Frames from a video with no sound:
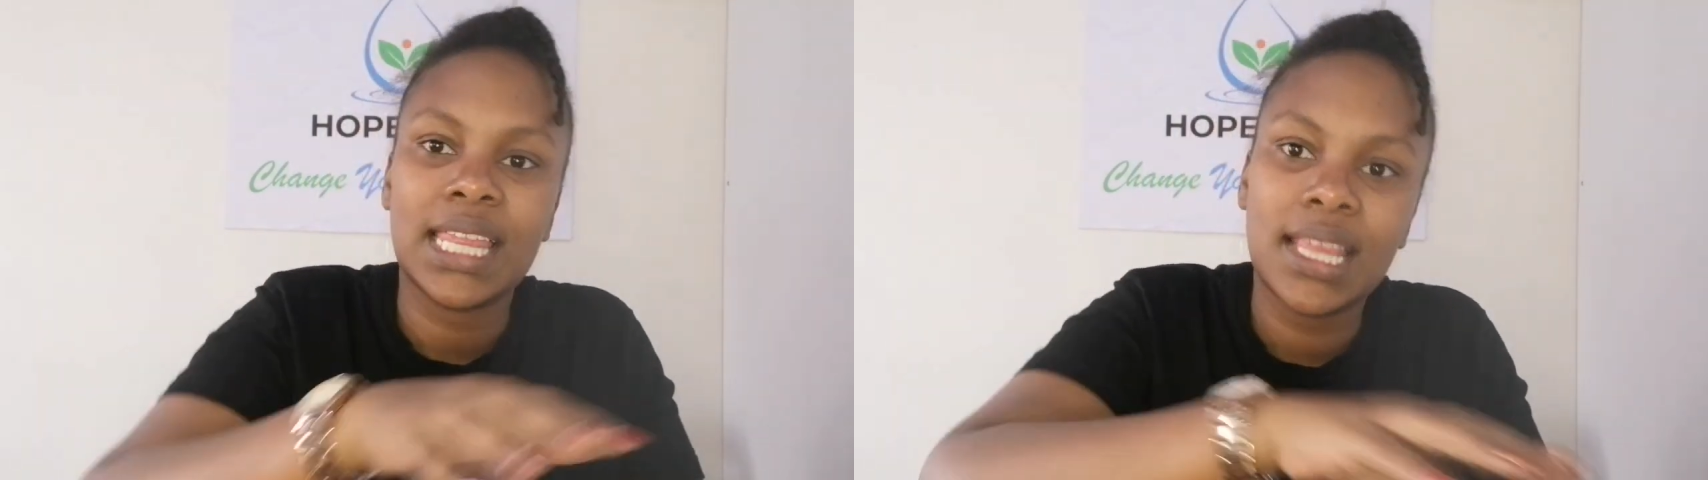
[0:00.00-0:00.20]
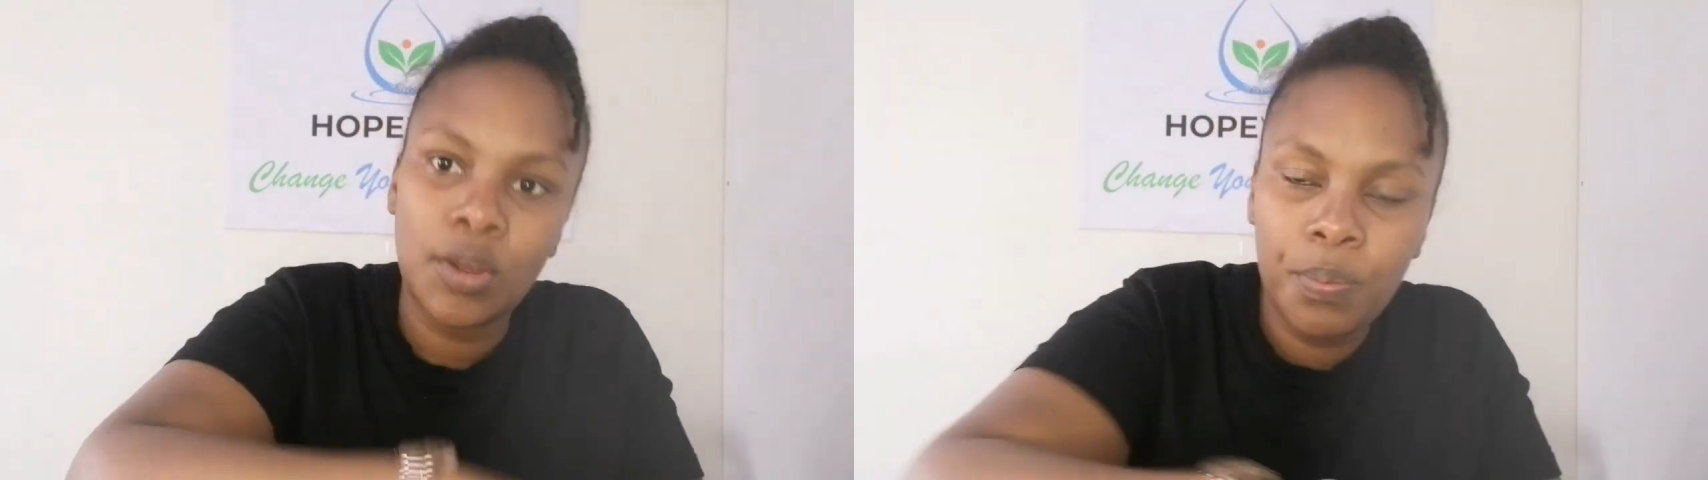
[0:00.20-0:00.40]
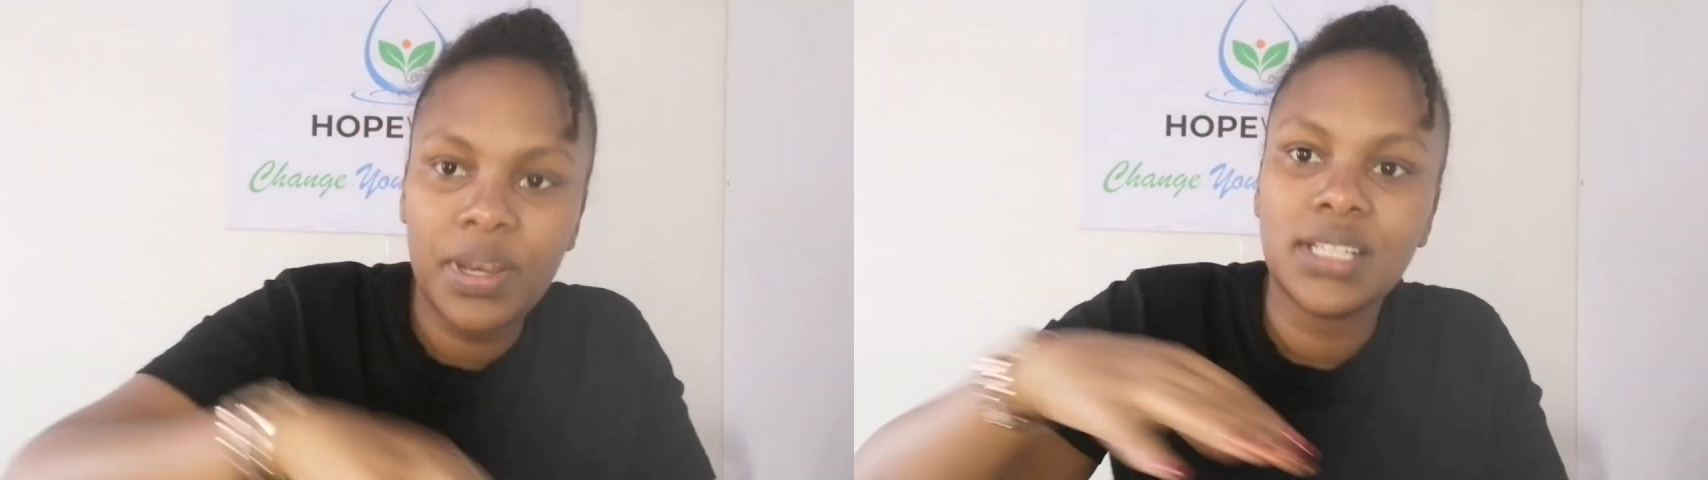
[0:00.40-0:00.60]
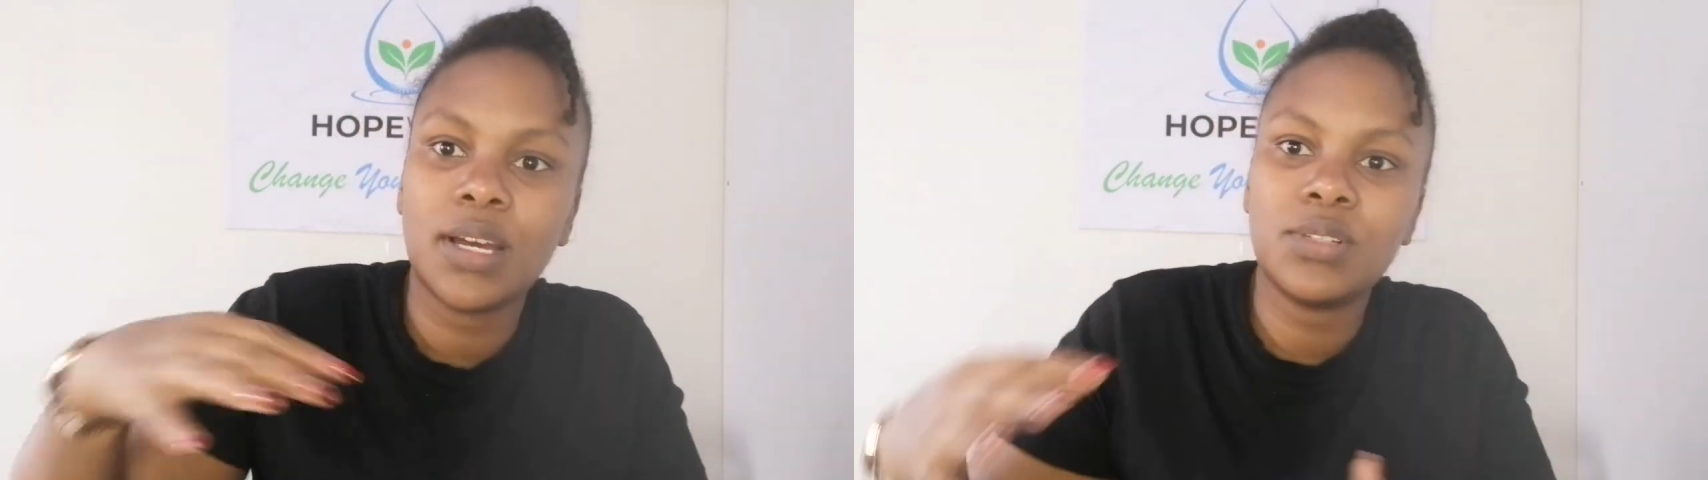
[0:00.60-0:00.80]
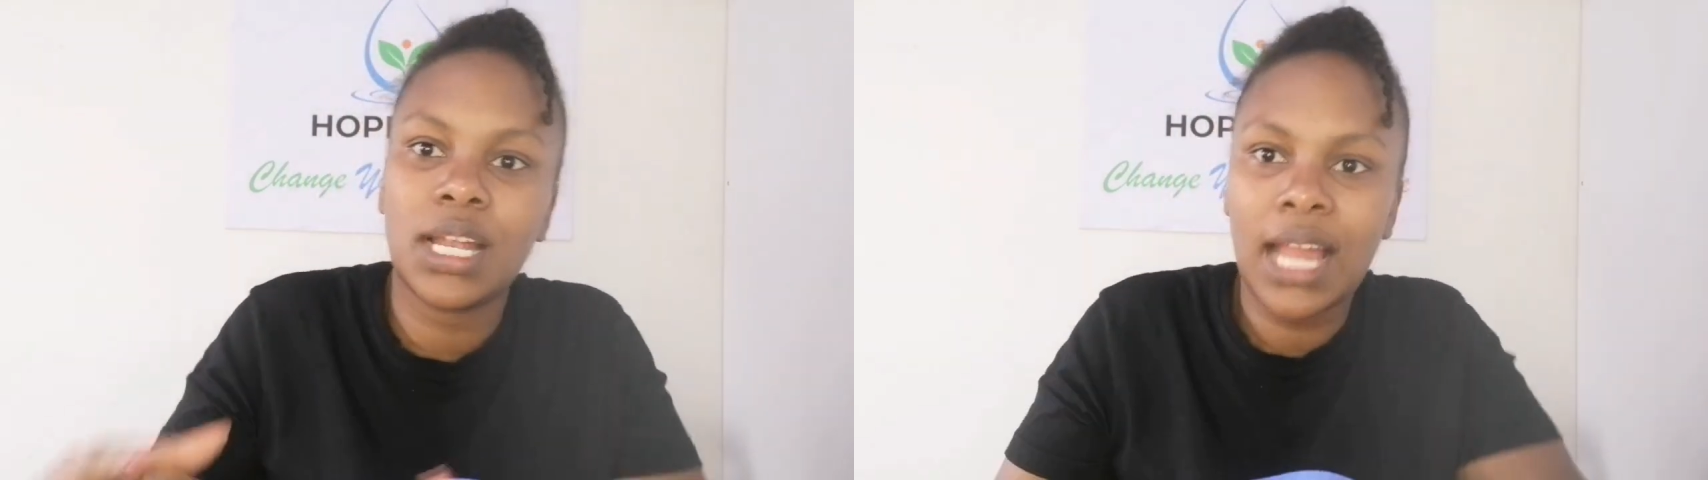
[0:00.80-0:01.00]
and then they'll
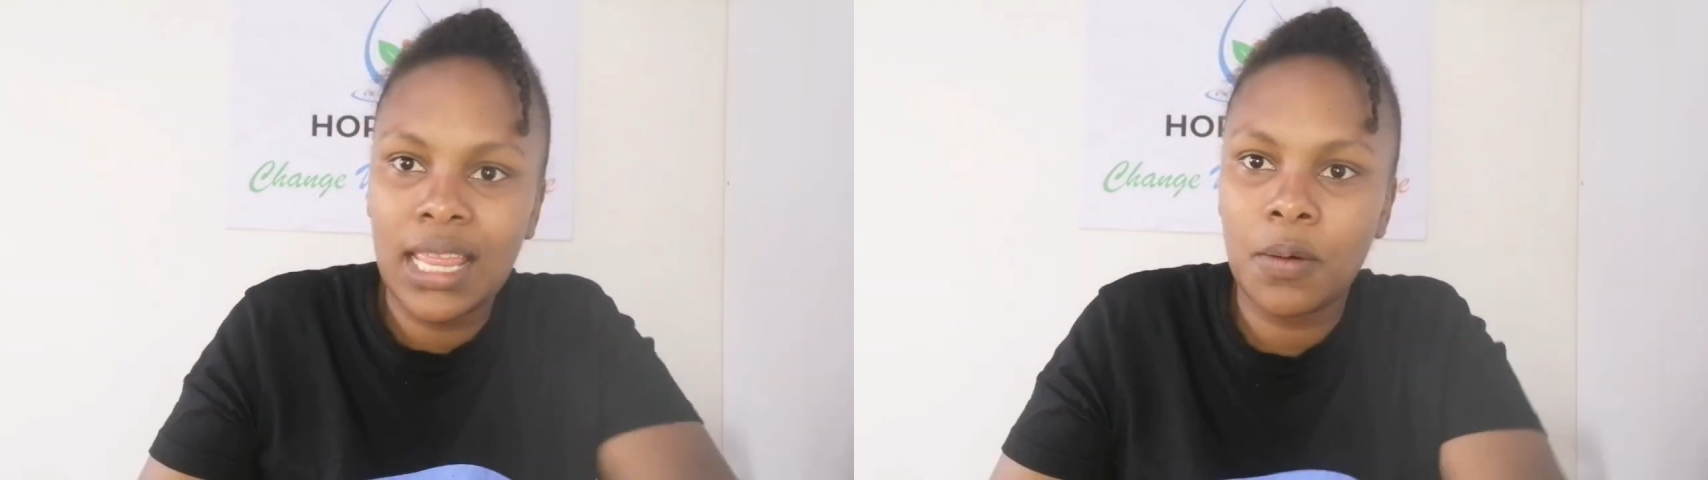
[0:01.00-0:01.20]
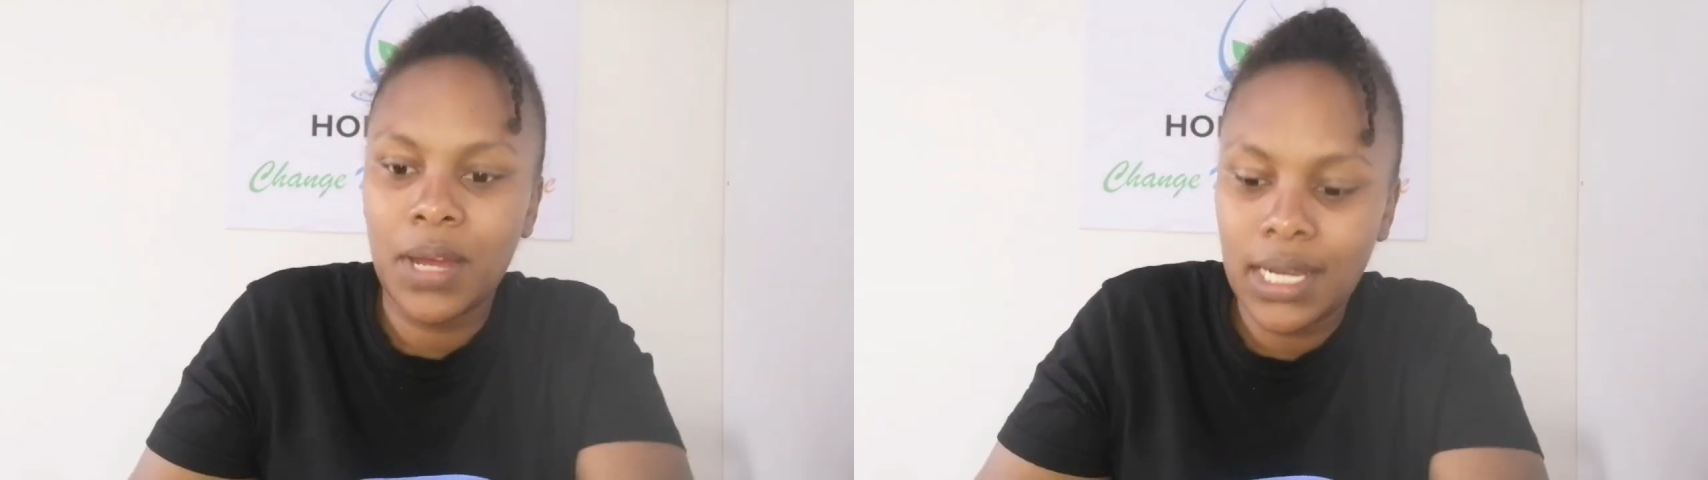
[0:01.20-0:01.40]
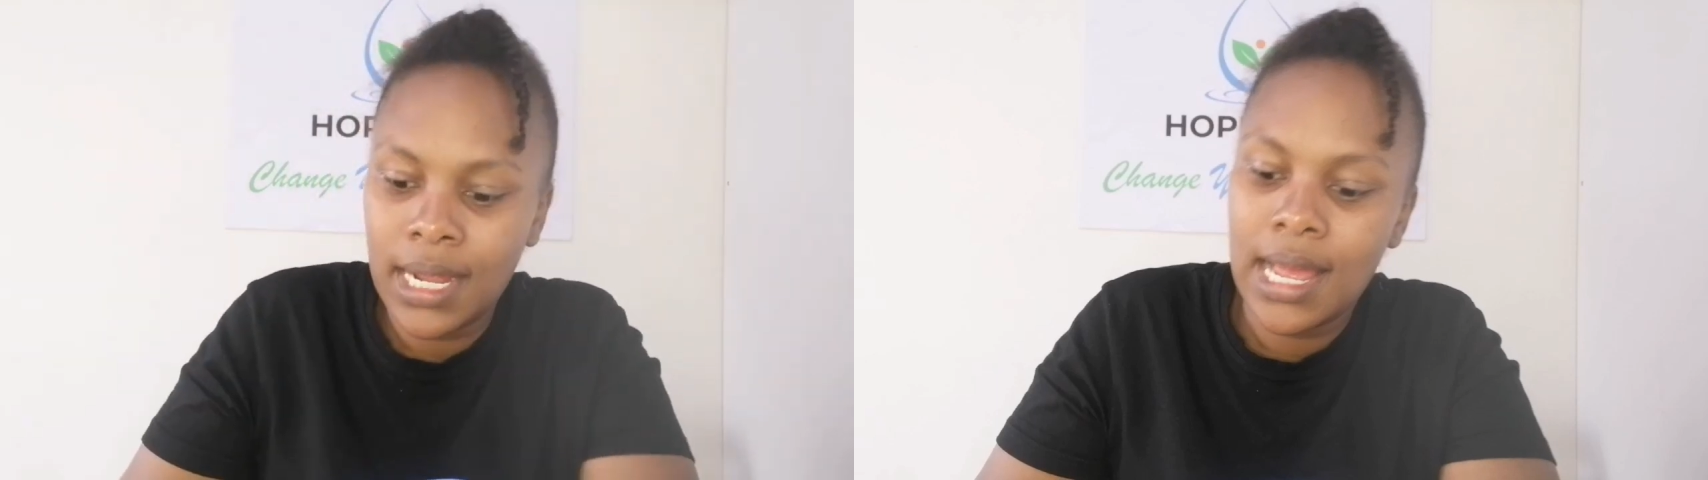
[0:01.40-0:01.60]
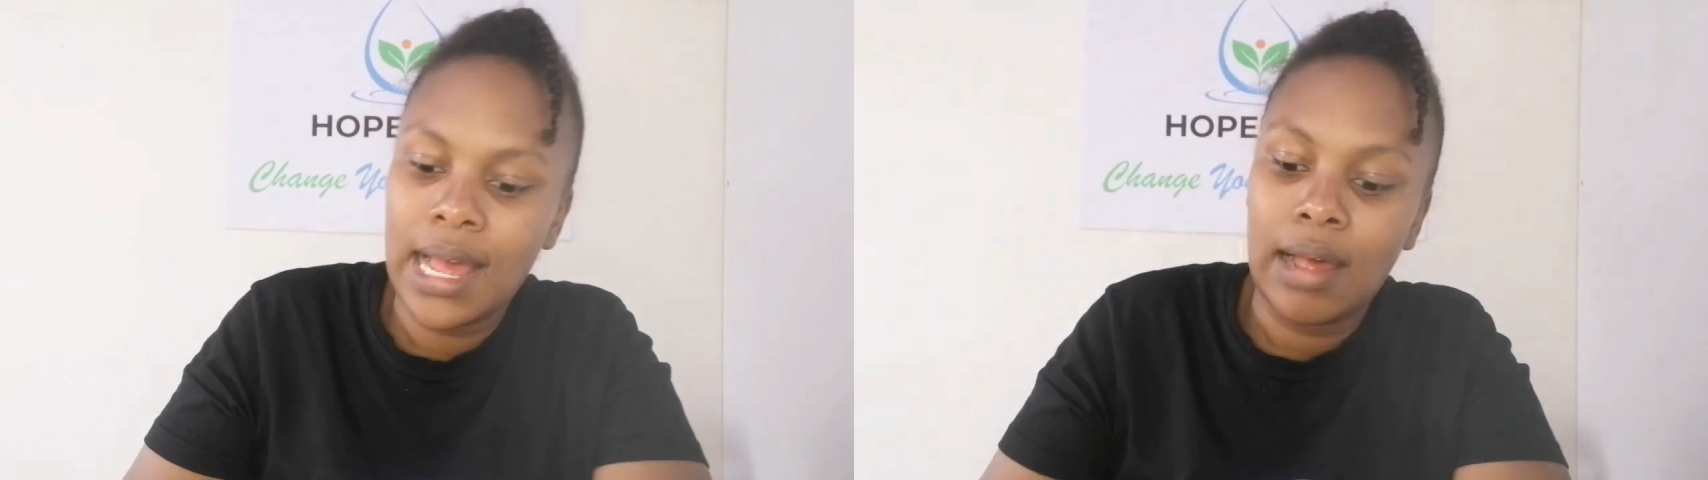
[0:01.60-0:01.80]
print out another one.